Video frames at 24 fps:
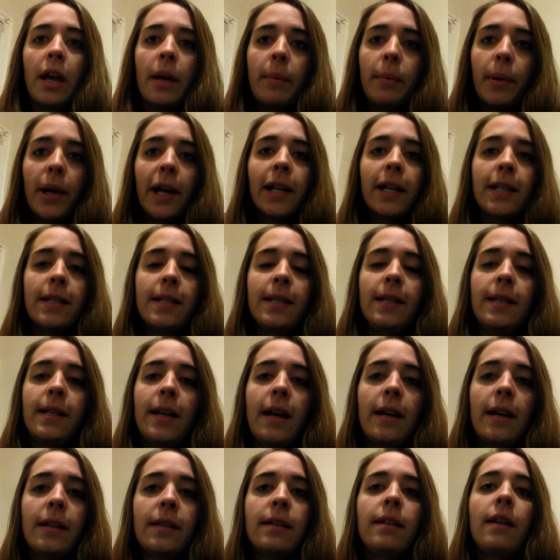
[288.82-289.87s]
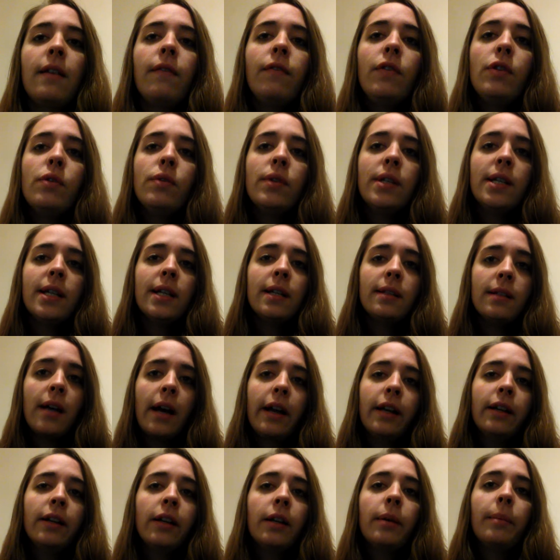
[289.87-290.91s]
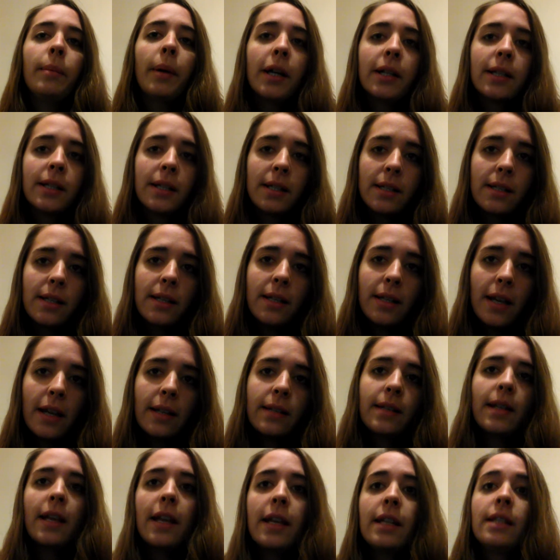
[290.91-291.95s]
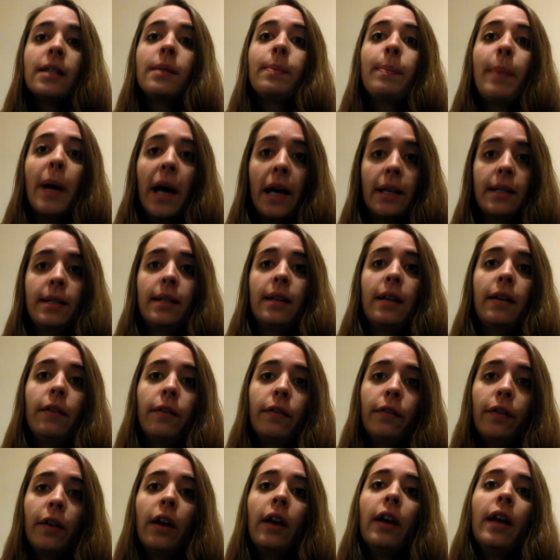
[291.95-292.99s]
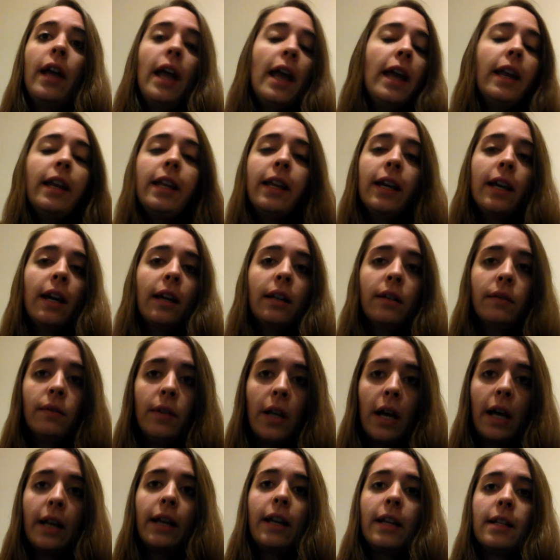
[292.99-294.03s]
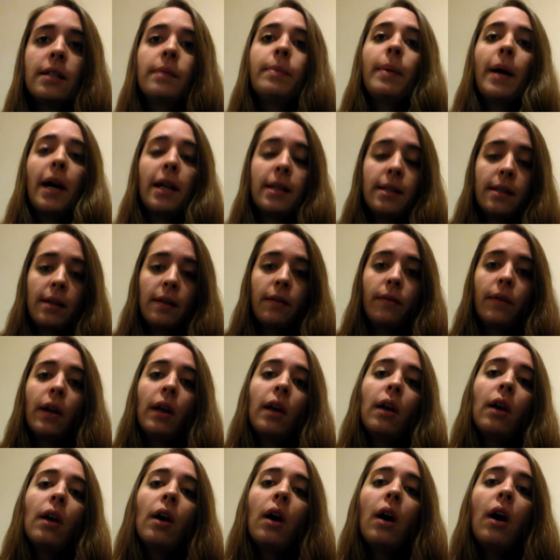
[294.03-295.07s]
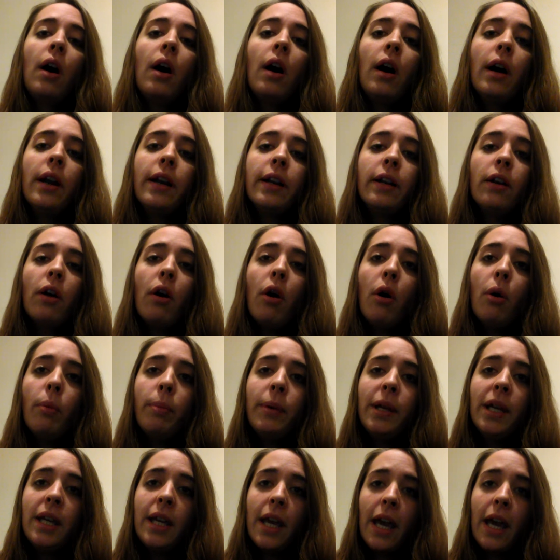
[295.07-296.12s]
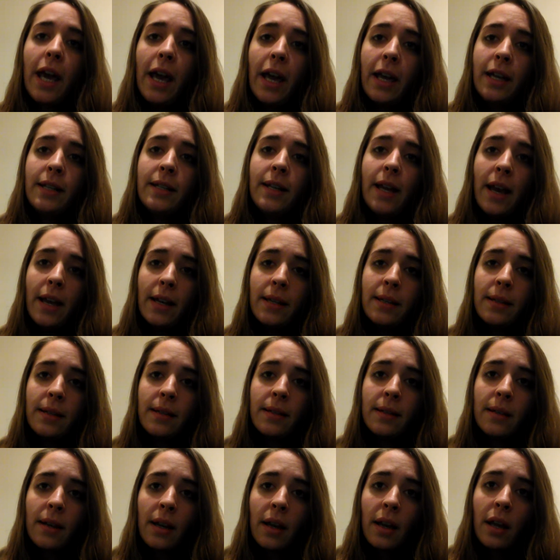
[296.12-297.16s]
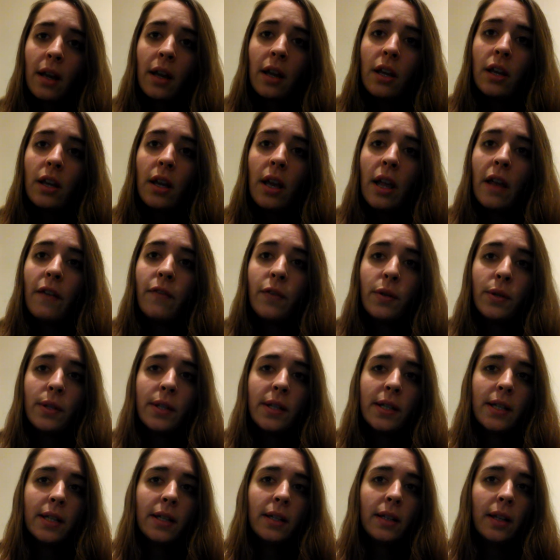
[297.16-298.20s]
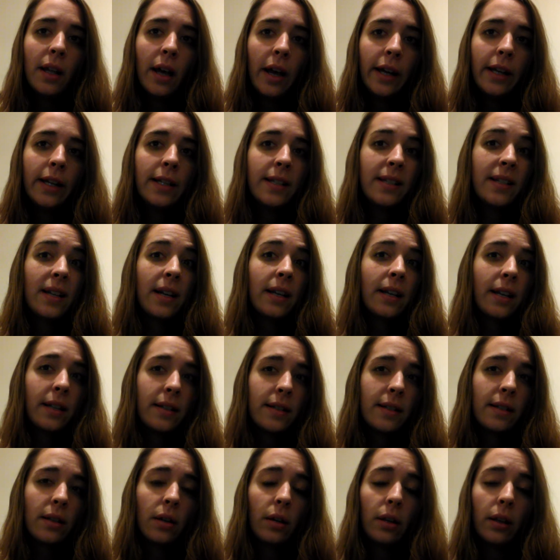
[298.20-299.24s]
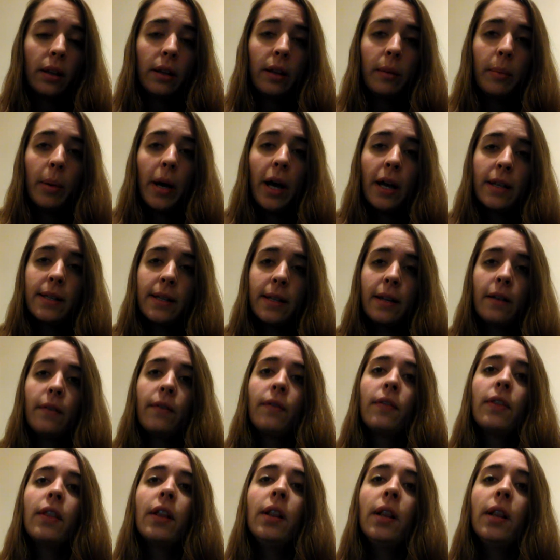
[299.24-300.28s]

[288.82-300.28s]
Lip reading: pregnancy test, if you see a line on a pregnancy test, it's positive. Any kind of line, it's positive. On an OPK test, if you see a line, it's not necessarily positive. The